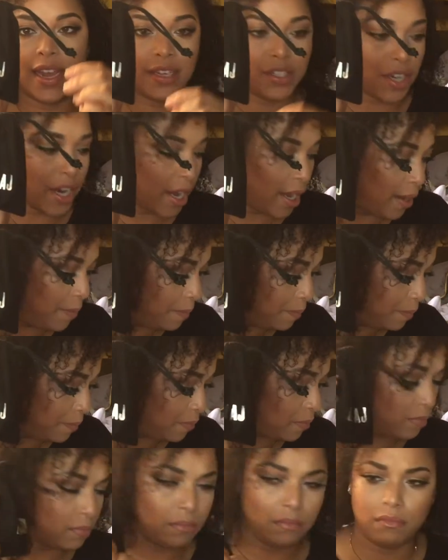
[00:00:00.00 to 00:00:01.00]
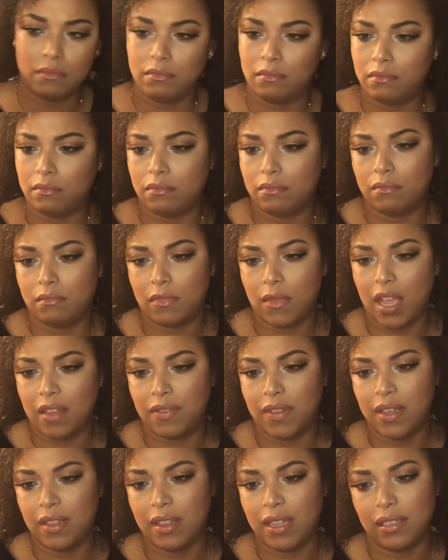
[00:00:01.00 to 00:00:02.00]
AJ. I
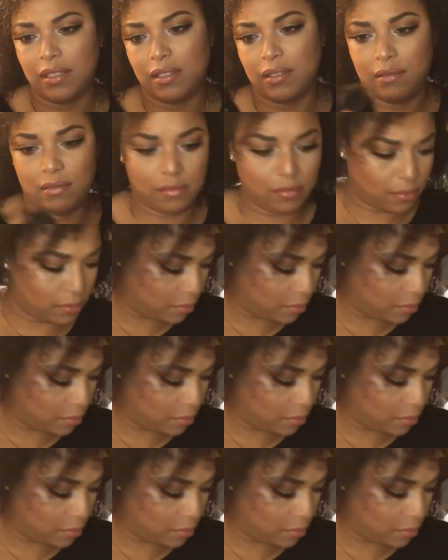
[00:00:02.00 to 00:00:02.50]
think that's